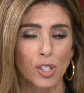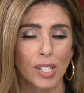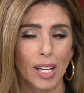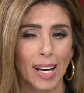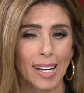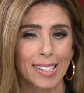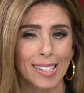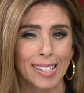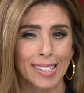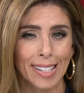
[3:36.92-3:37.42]
Day
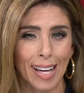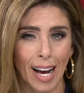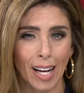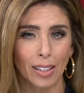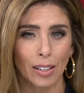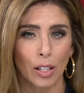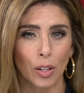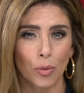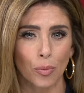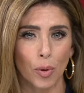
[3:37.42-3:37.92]
is
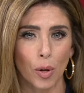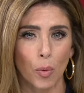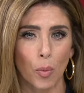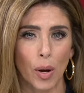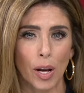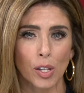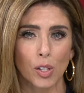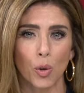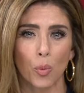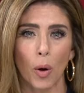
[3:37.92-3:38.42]
exactly three
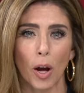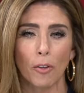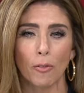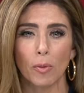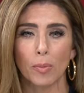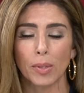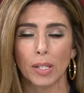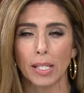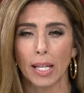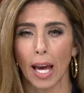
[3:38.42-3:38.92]
weeks away
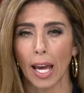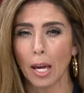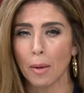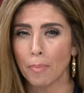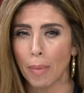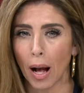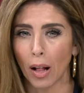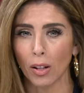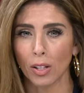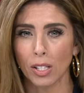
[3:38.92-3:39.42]
from today, and
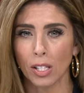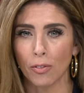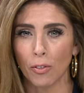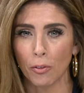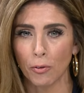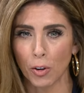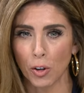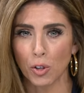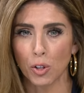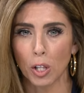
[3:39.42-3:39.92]
ballots have
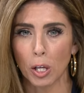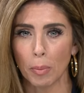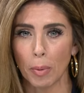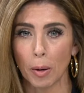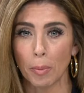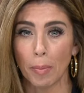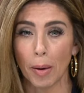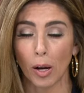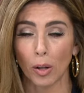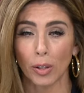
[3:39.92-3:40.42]
officially
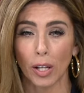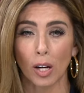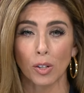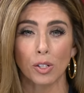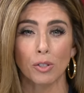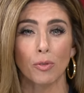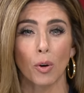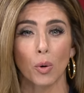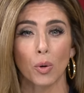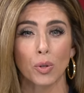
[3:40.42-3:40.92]
been mailed out to
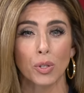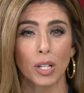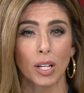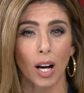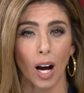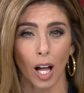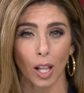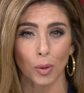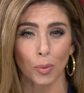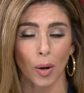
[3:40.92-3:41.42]
voters in
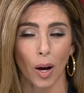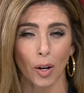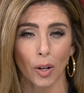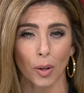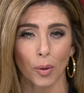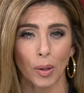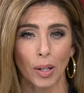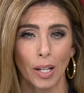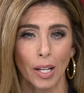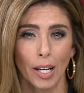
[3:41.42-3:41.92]

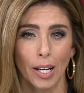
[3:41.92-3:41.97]
Colorado.